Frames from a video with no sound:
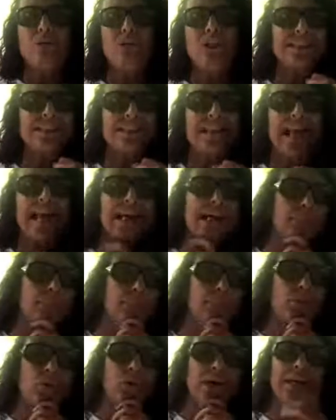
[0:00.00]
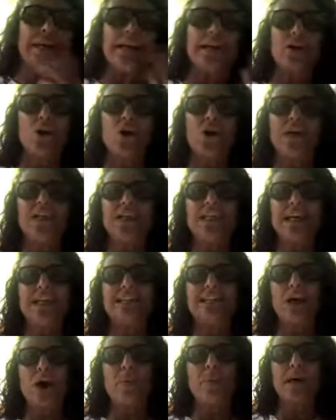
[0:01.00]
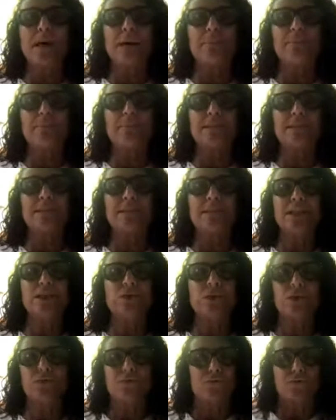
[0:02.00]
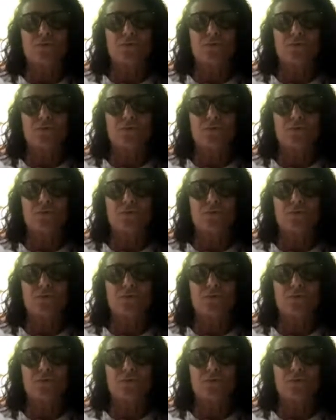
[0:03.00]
just like computer technology has now become the subject of